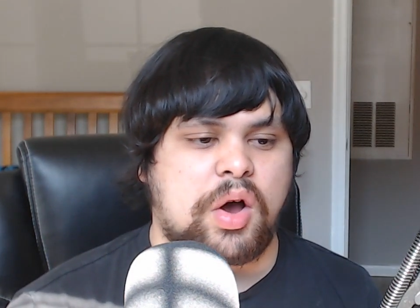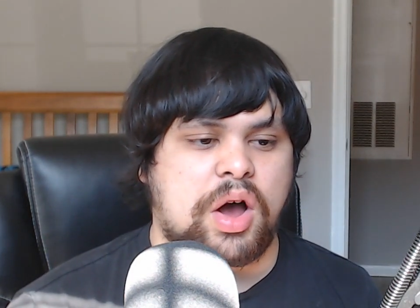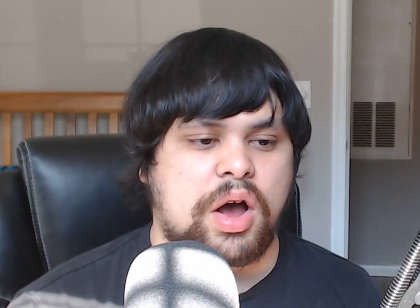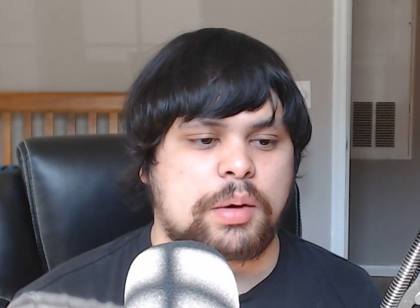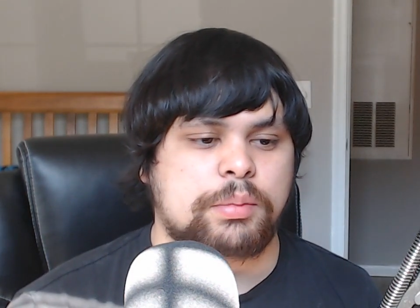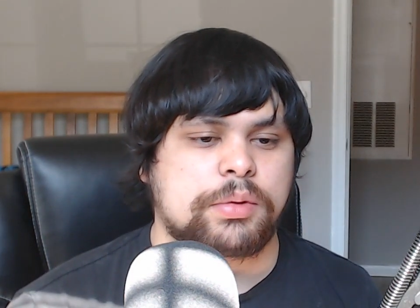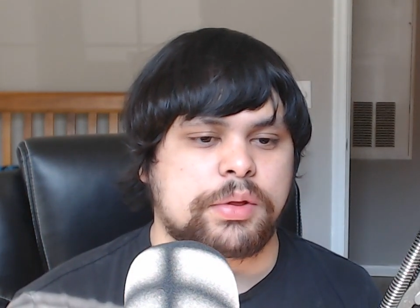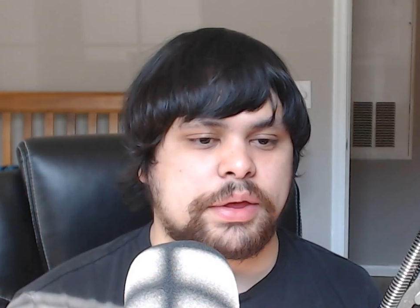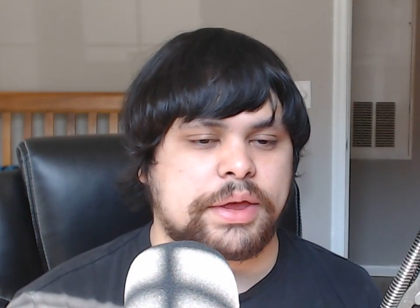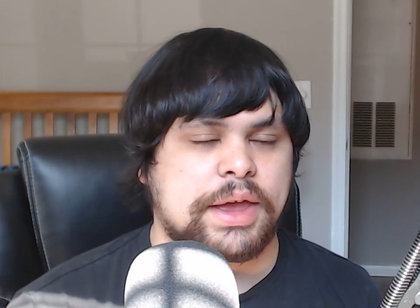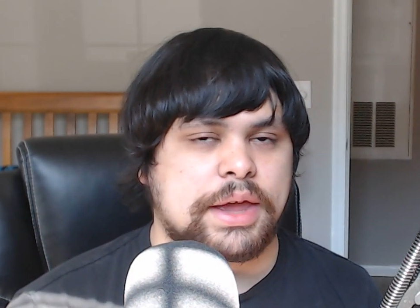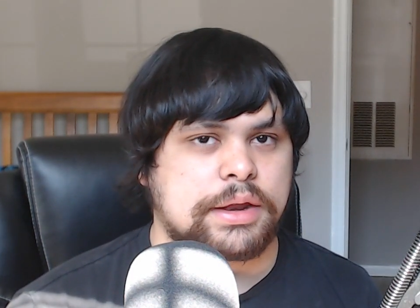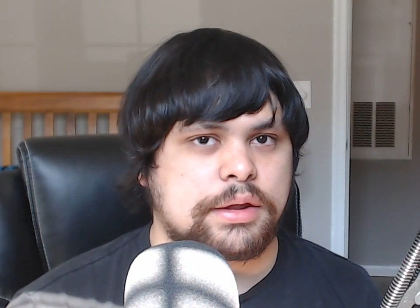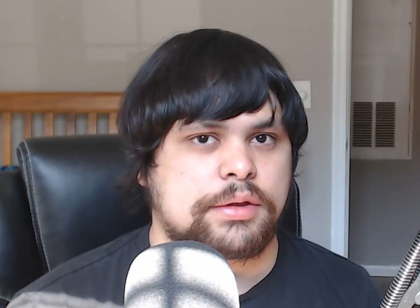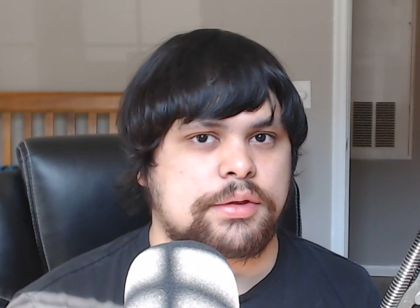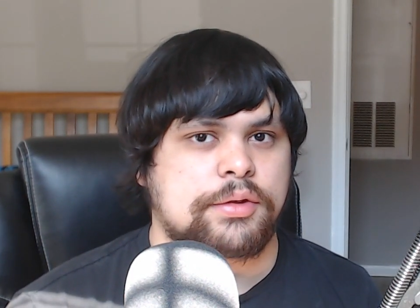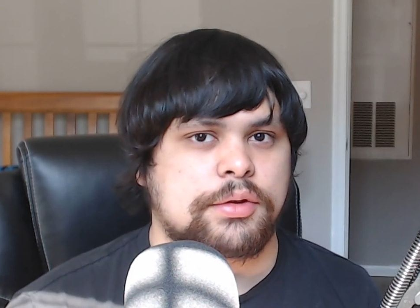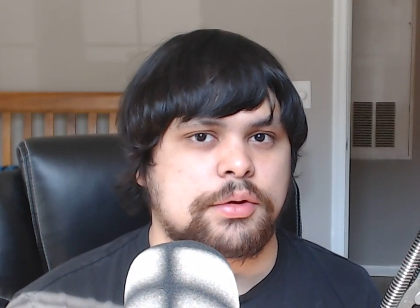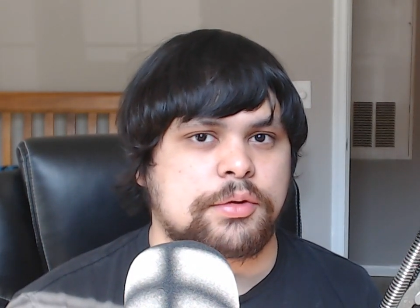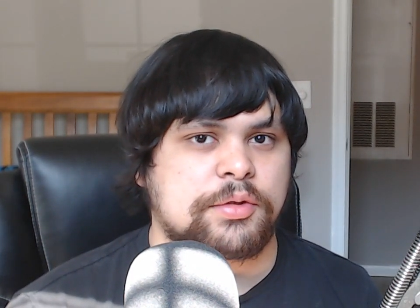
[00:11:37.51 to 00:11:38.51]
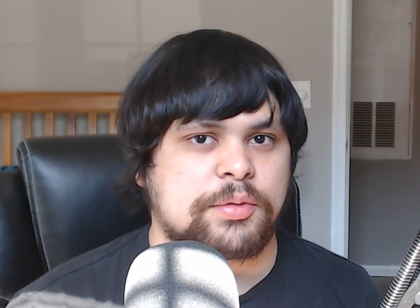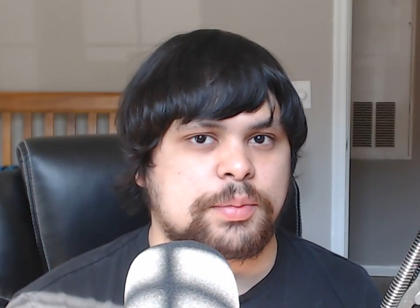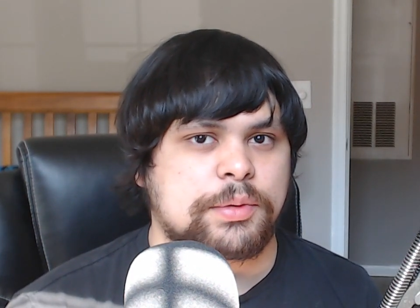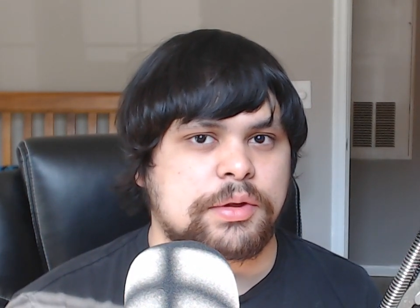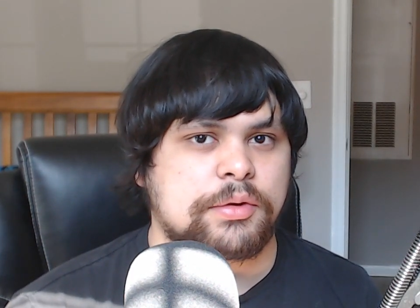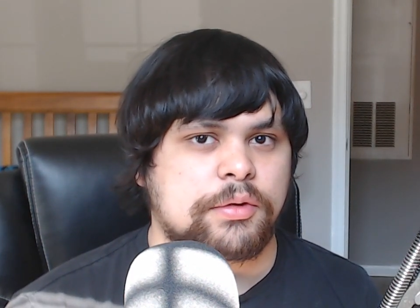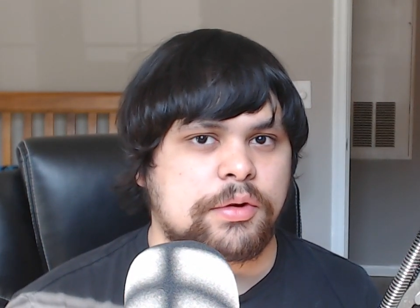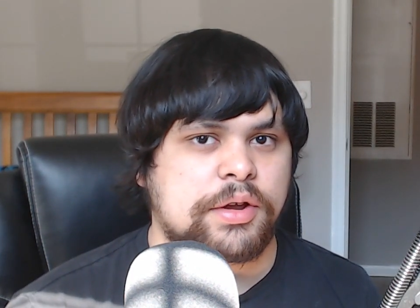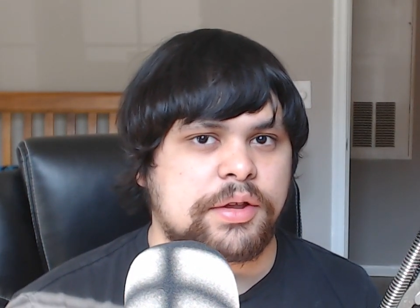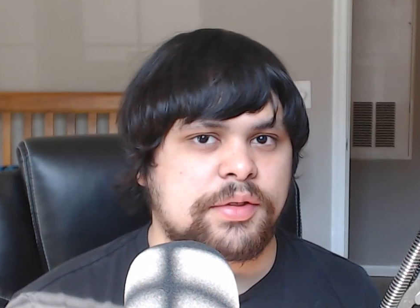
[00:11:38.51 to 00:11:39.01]
obligated to do
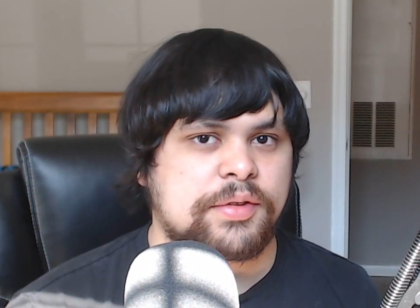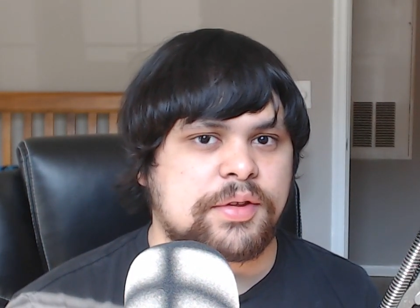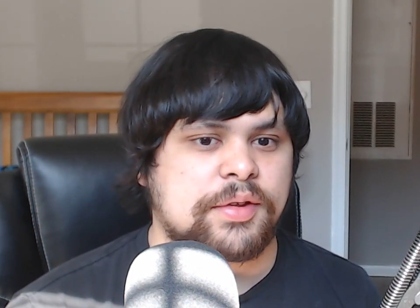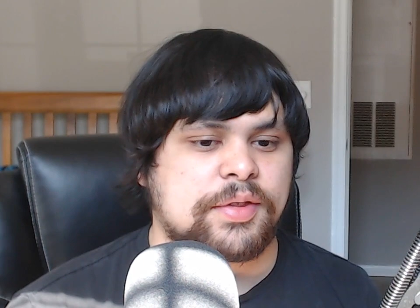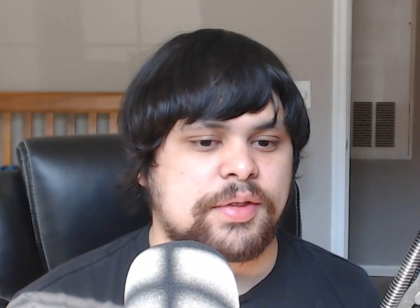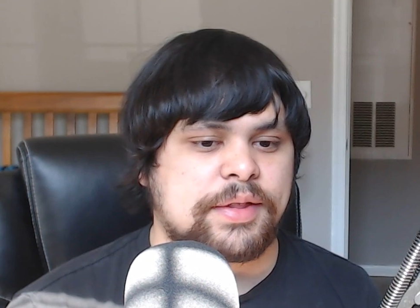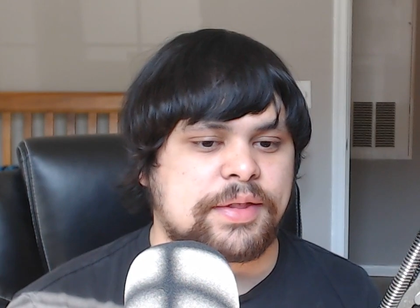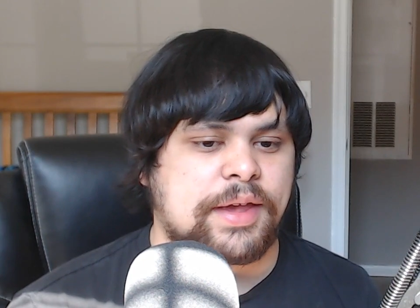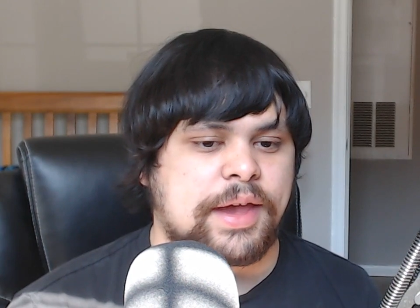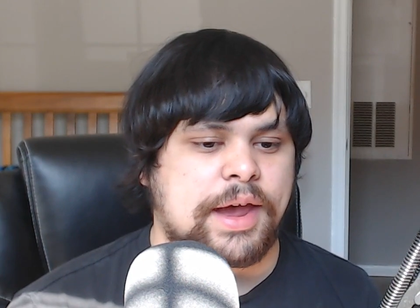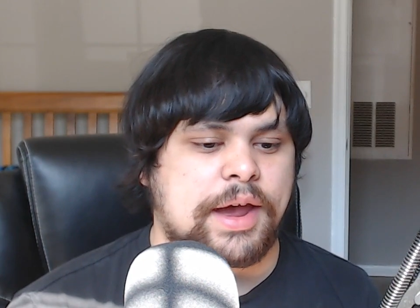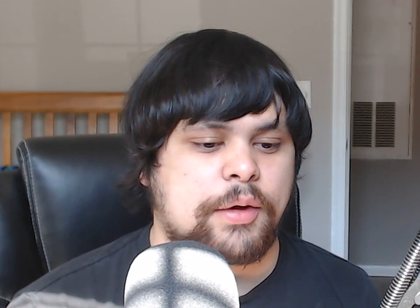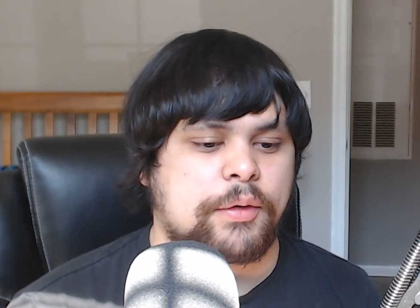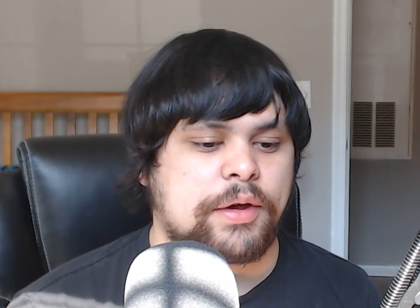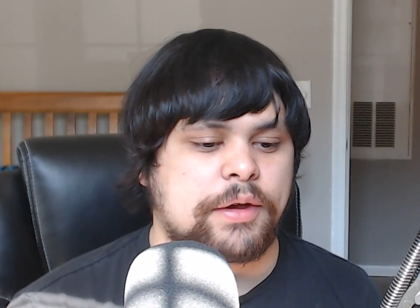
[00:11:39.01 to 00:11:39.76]
speedruns because that's how